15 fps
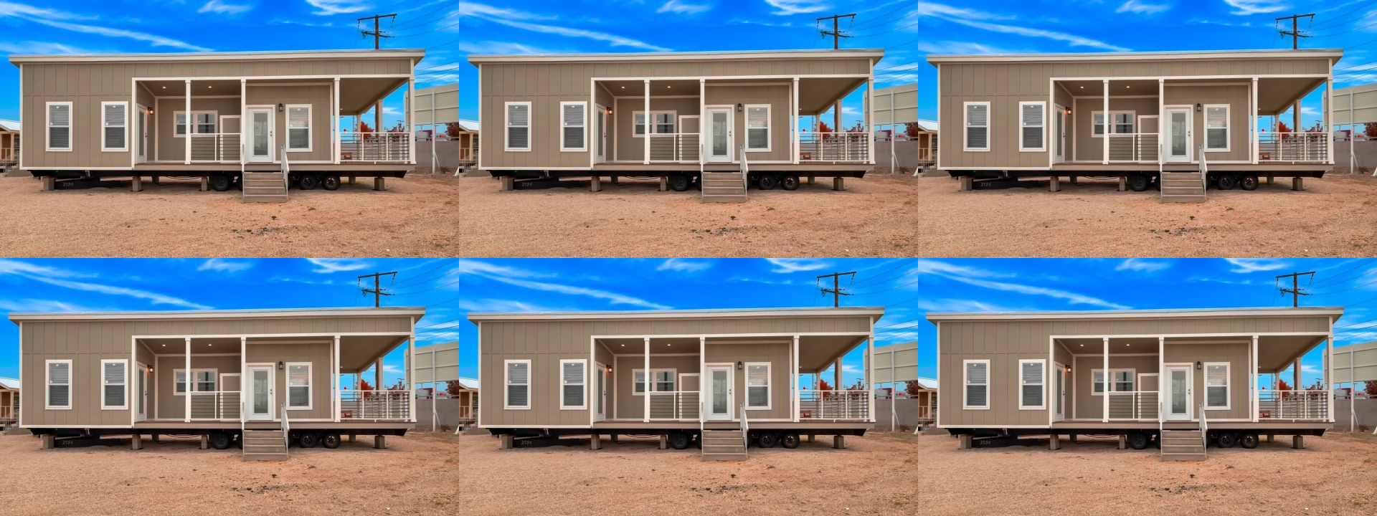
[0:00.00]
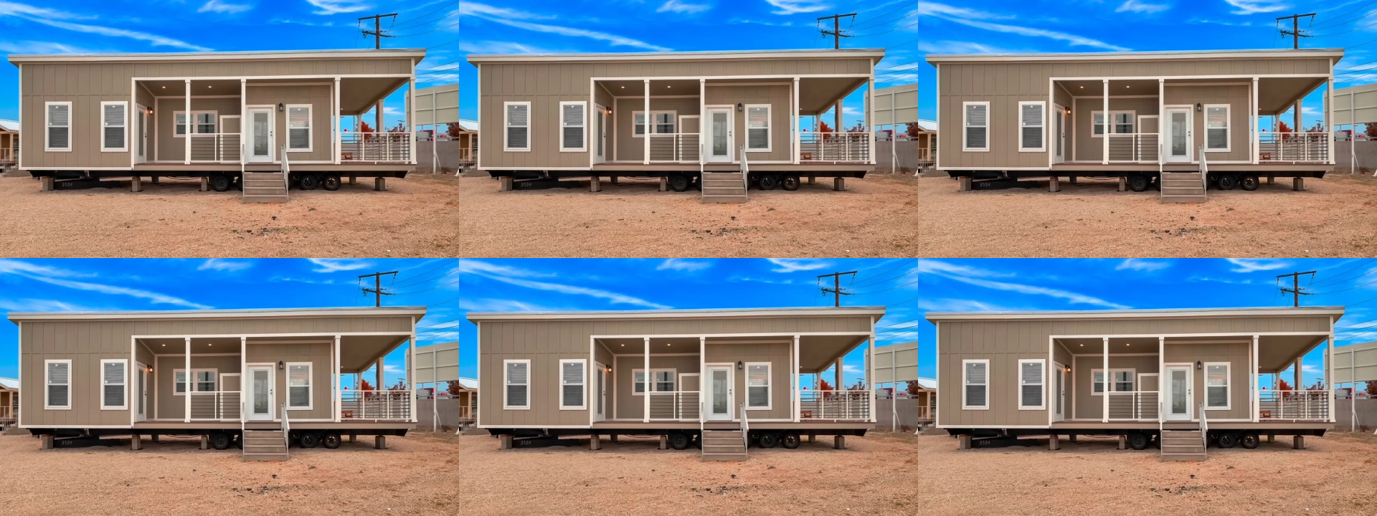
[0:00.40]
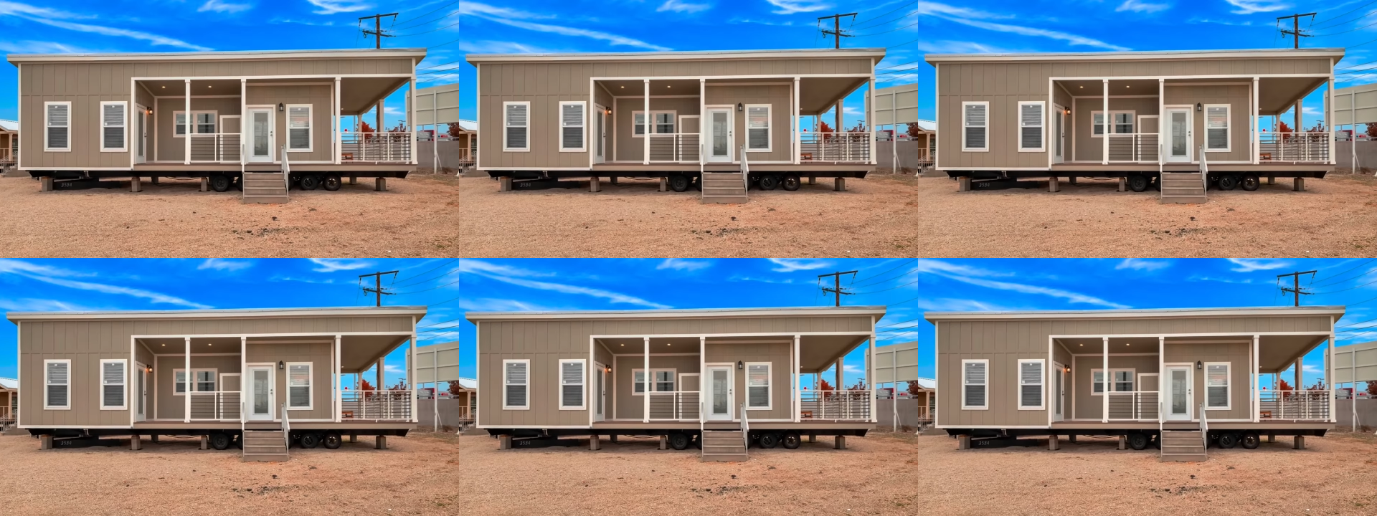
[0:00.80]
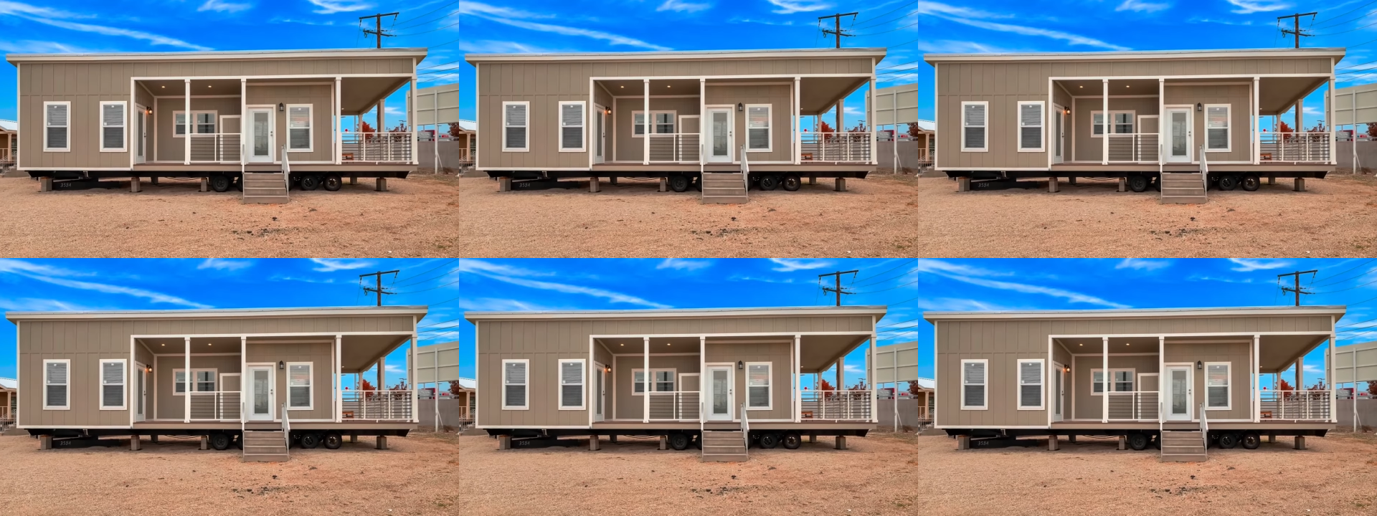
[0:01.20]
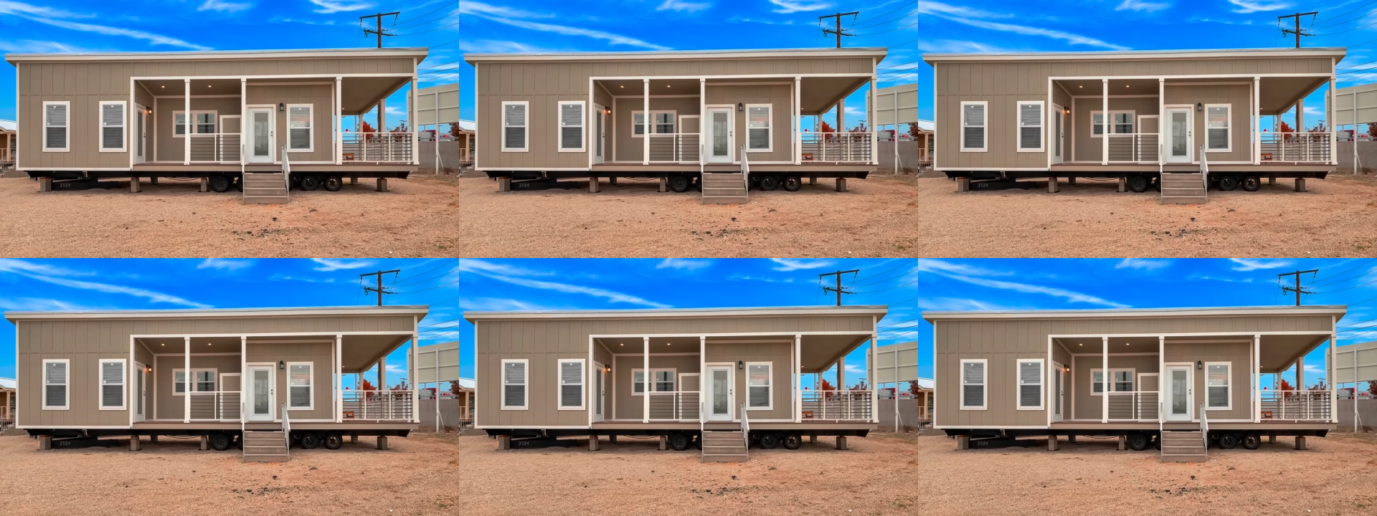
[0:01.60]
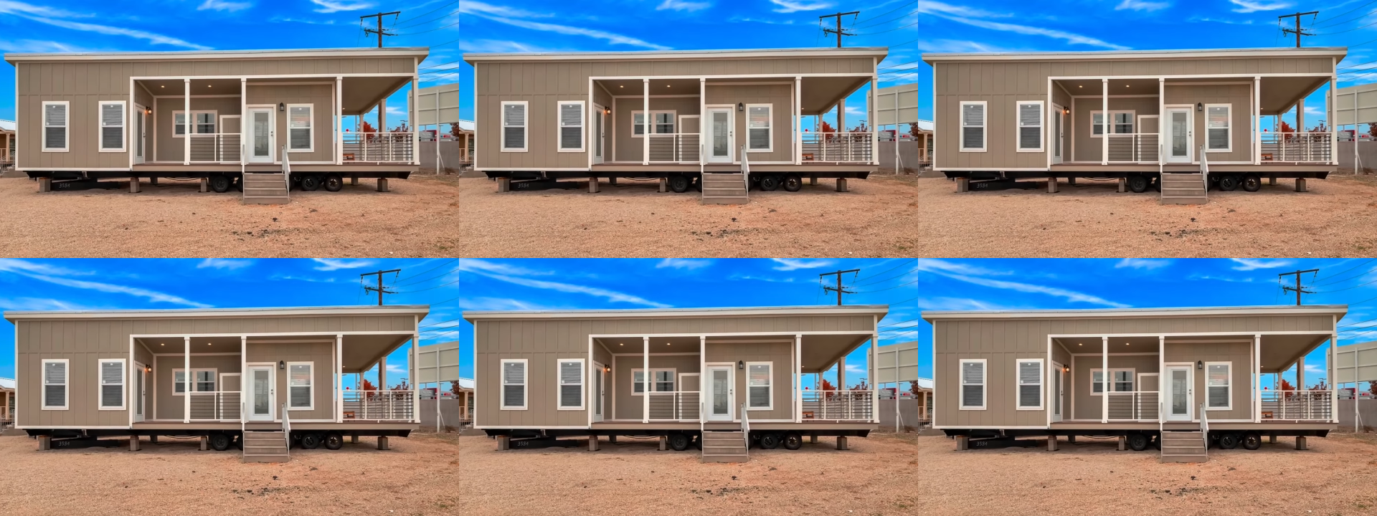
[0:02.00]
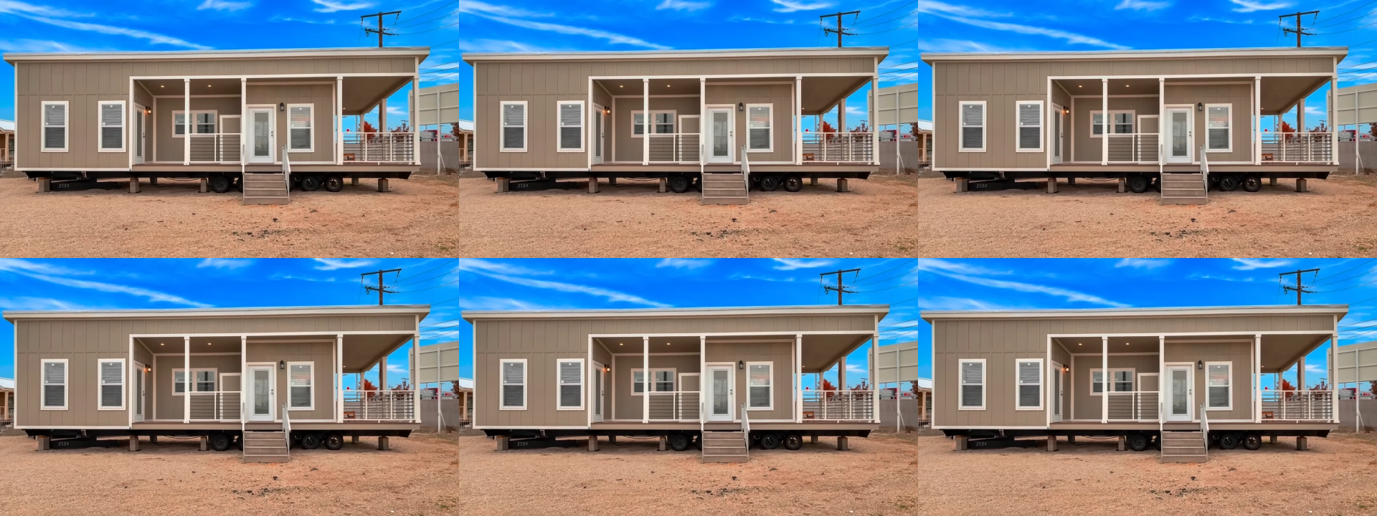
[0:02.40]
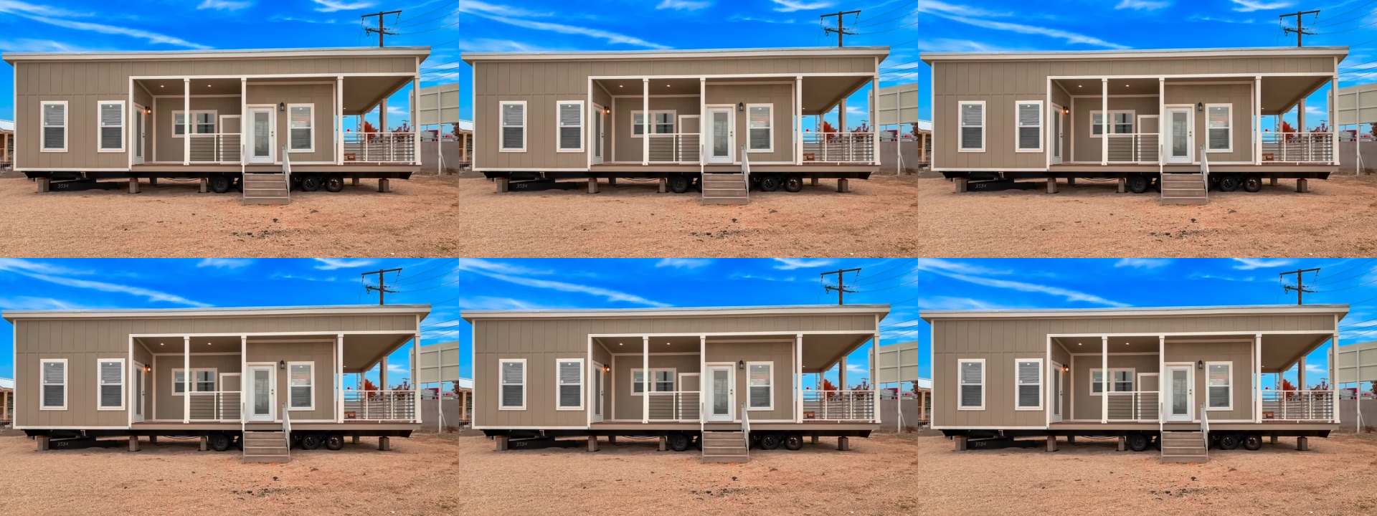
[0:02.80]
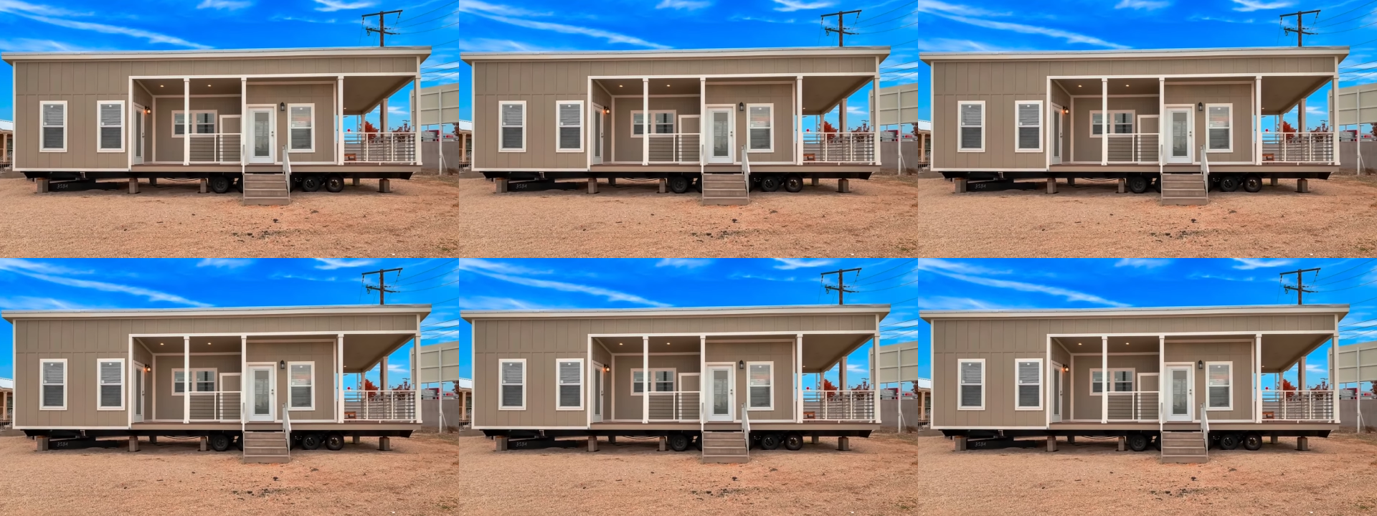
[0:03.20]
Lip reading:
No face is visible, so there are no lips to read.